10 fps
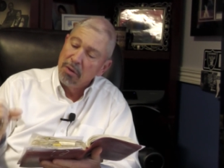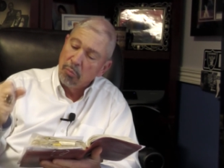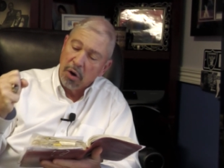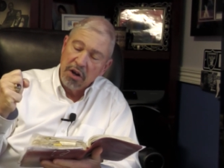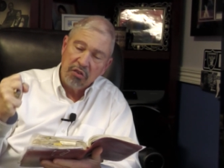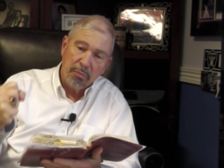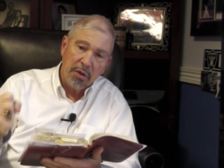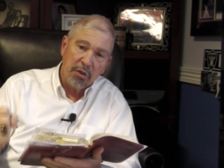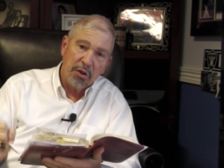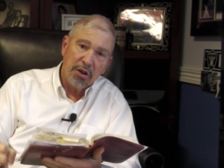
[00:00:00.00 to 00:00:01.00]
Praise him
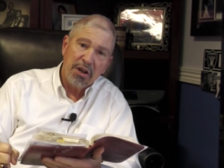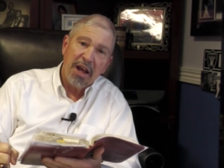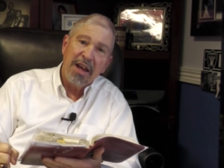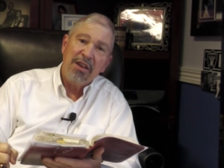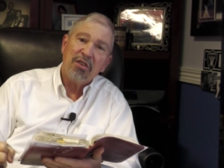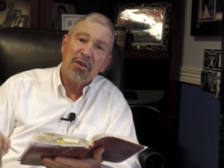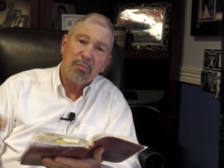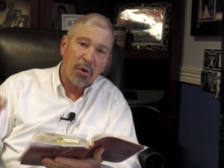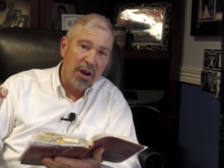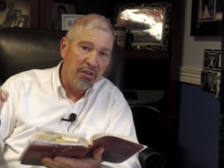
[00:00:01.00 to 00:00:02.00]
in the good days,
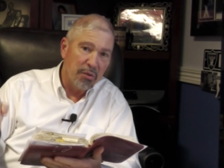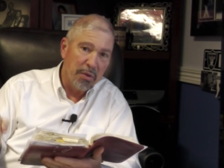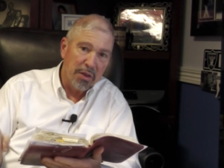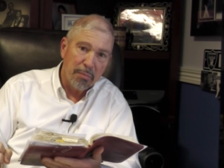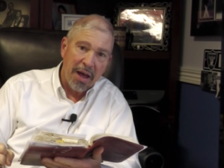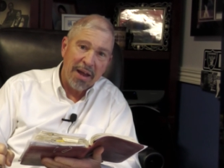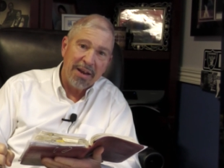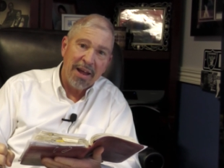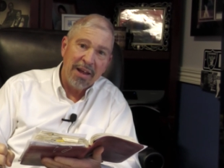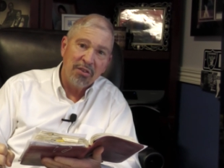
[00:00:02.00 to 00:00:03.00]
praise him in the bad
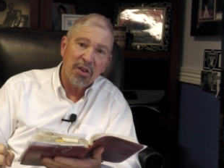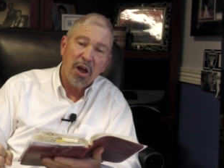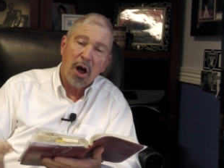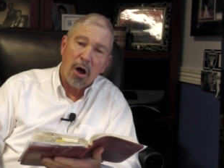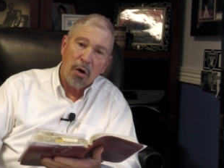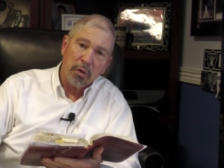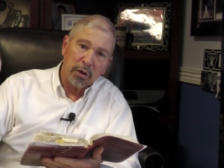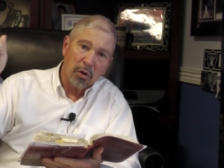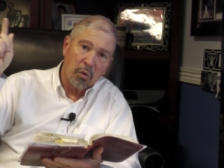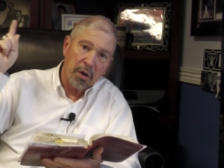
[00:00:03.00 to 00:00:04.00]
days, all the
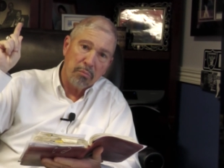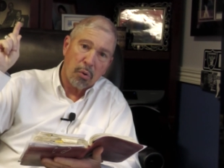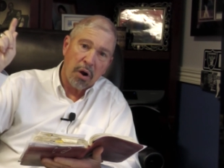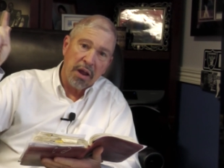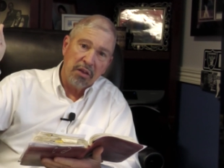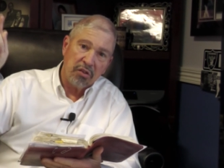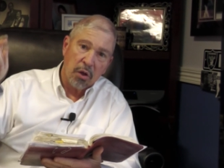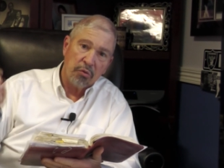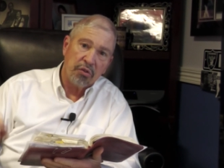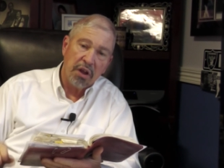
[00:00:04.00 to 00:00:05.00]
glory and praise
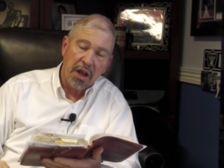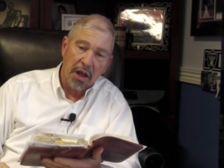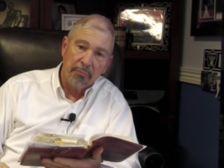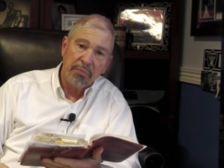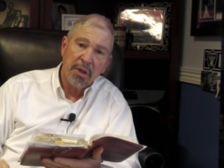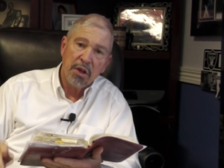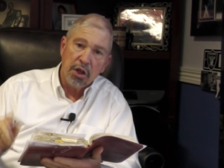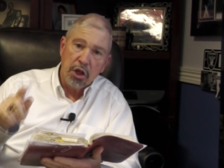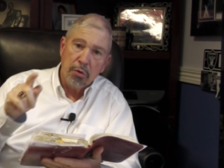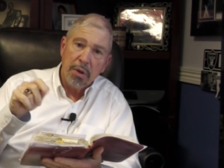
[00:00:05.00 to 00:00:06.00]
goes to him.
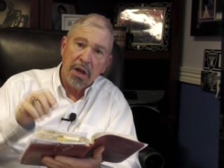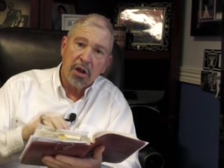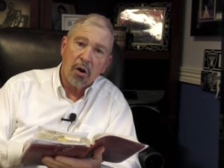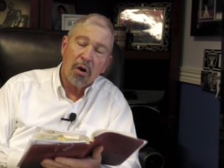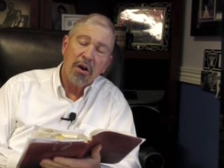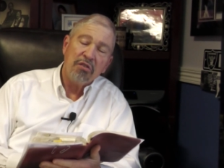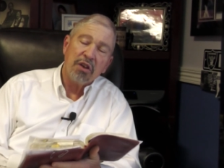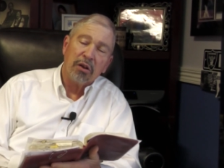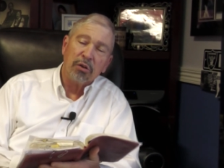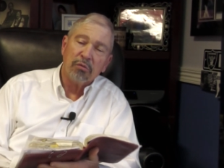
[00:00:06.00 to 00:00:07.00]
You be encouraged.
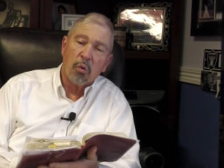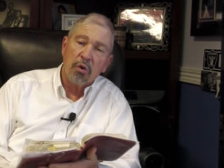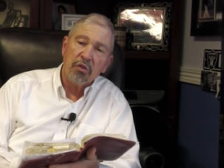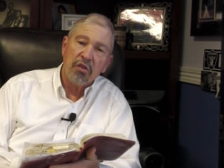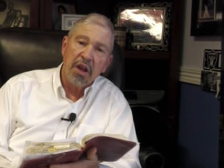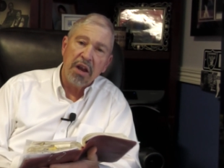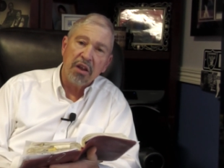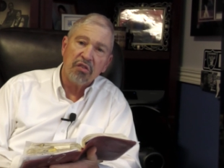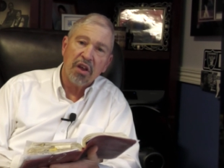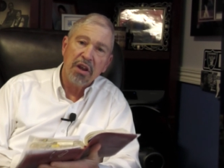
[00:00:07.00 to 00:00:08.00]
I look forward to seeing
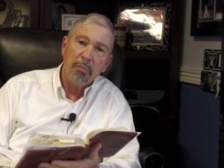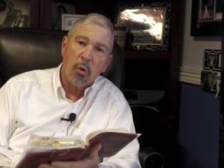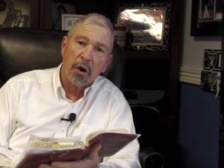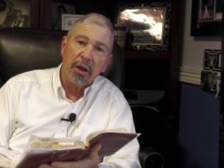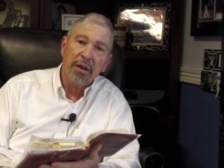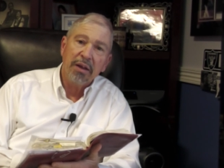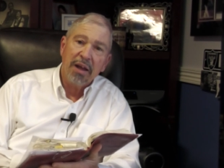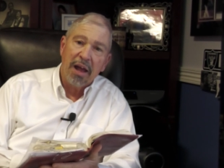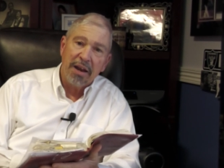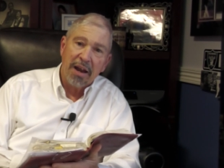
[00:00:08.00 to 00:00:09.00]
you Sunday morning at